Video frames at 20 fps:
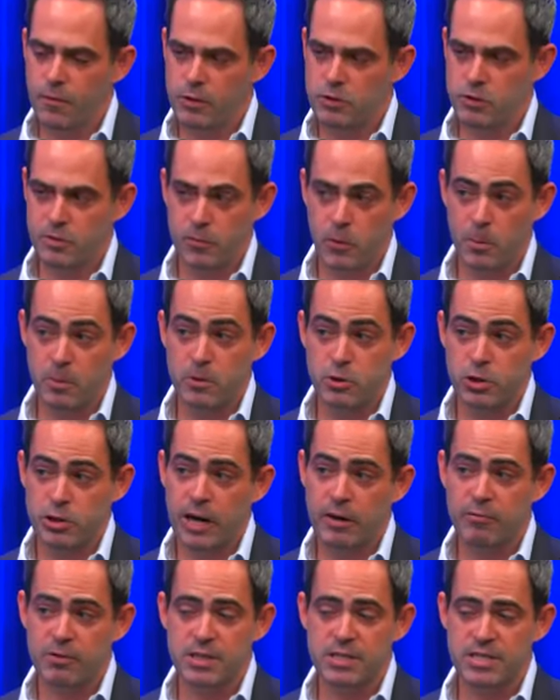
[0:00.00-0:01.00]
First and foremost,
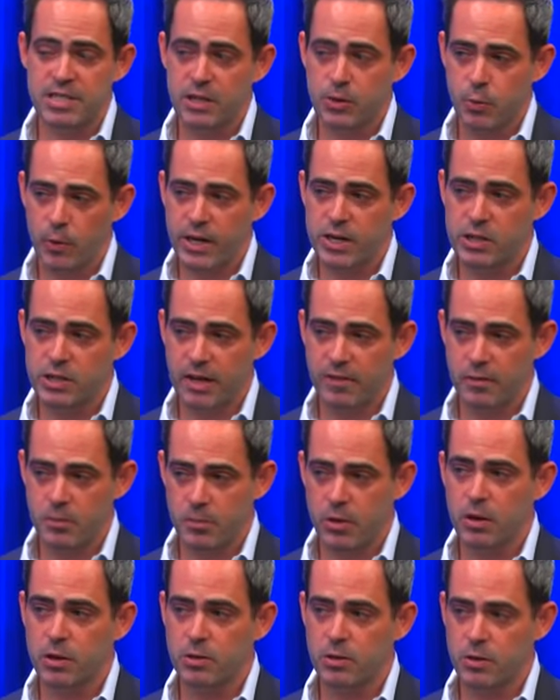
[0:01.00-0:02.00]
you're not really seeing wage theft
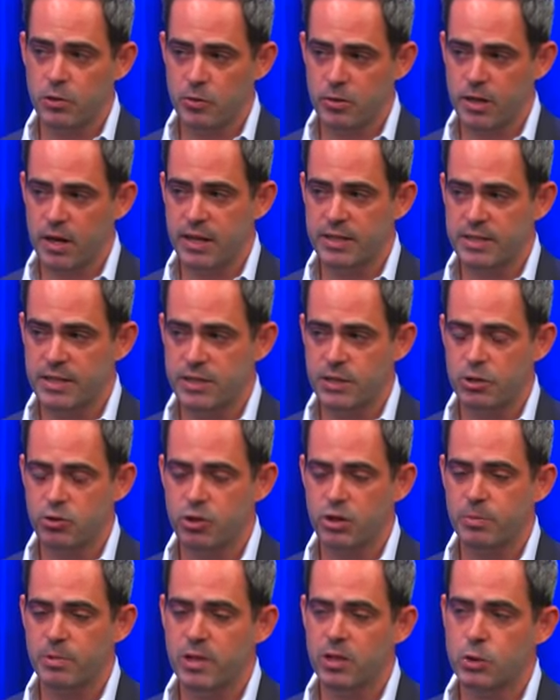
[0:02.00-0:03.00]
among the unionized
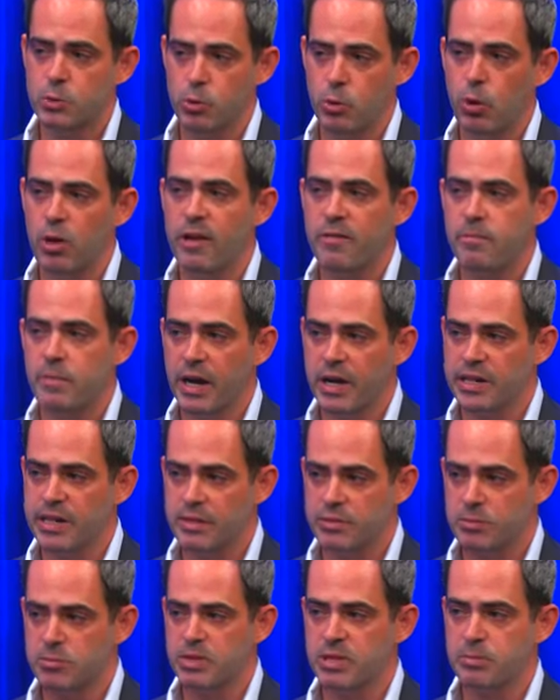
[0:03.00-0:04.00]
industry because we all have
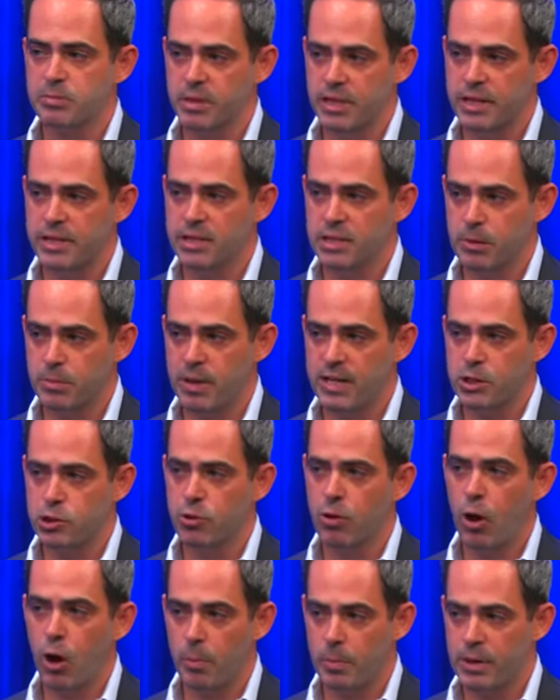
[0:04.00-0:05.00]
mechanisms in place to make
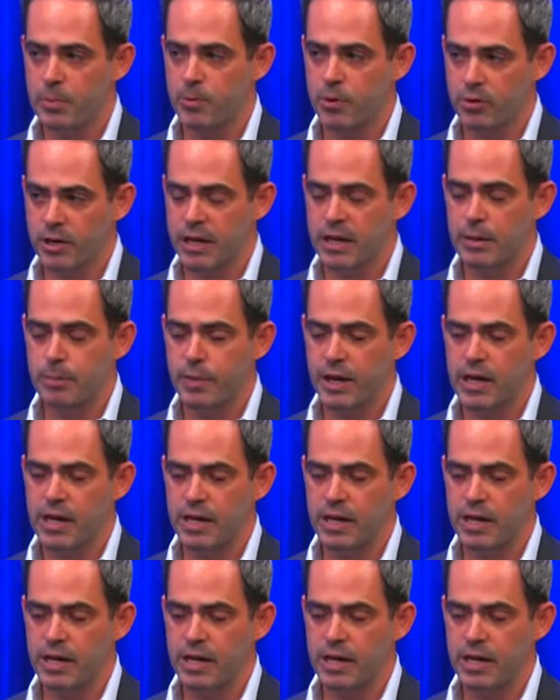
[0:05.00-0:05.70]
sure our people are getting paid.